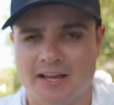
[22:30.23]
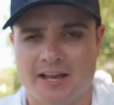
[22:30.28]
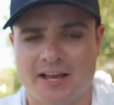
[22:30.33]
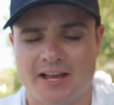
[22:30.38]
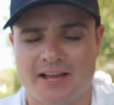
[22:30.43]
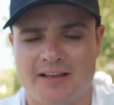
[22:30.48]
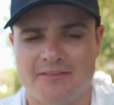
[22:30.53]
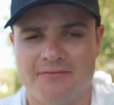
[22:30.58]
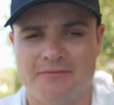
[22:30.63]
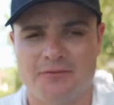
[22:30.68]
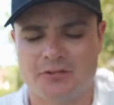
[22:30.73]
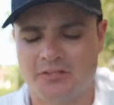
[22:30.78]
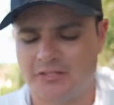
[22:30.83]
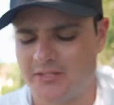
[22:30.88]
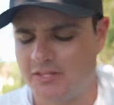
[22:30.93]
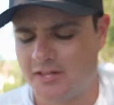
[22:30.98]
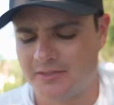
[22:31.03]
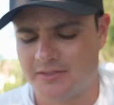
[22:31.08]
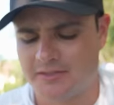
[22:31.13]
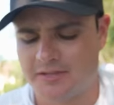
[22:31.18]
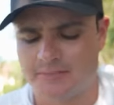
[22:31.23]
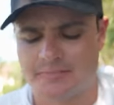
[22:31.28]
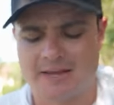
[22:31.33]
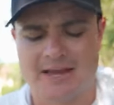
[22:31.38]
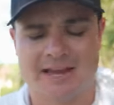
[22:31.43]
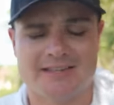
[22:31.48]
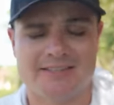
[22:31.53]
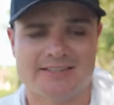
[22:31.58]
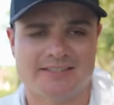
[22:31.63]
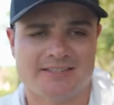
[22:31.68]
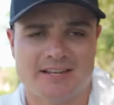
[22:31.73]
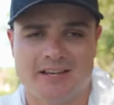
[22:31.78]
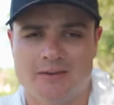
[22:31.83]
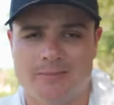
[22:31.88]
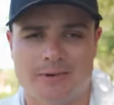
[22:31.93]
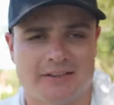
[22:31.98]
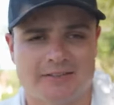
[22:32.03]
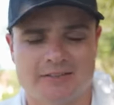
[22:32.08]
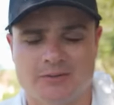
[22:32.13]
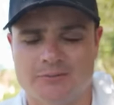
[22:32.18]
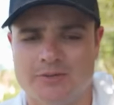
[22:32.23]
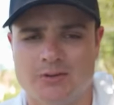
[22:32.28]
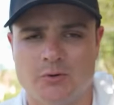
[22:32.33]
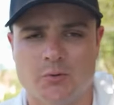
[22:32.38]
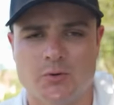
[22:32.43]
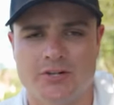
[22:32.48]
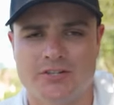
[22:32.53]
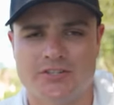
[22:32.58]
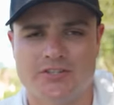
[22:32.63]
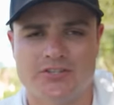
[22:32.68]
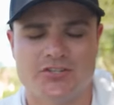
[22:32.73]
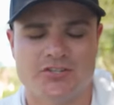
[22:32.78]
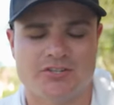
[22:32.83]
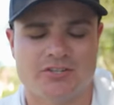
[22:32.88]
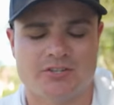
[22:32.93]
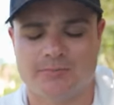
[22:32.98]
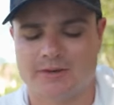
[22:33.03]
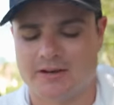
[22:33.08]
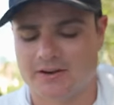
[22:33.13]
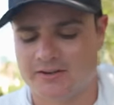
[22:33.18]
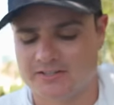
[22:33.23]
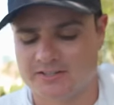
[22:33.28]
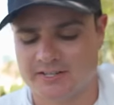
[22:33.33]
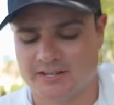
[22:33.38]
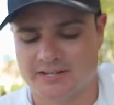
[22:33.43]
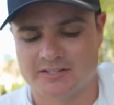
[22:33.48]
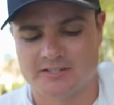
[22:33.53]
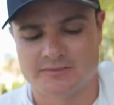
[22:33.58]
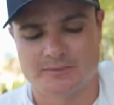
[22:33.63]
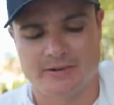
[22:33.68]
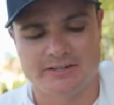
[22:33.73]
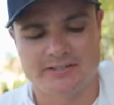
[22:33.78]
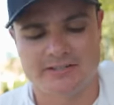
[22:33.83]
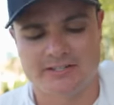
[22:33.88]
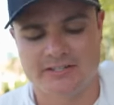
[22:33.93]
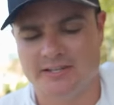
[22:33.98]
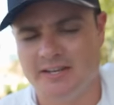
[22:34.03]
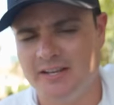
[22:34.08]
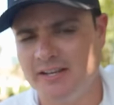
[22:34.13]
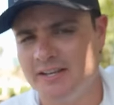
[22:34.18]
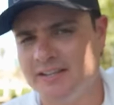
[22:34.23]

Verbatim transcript: I have really nothing bad to say about them. They worked just about as I expected.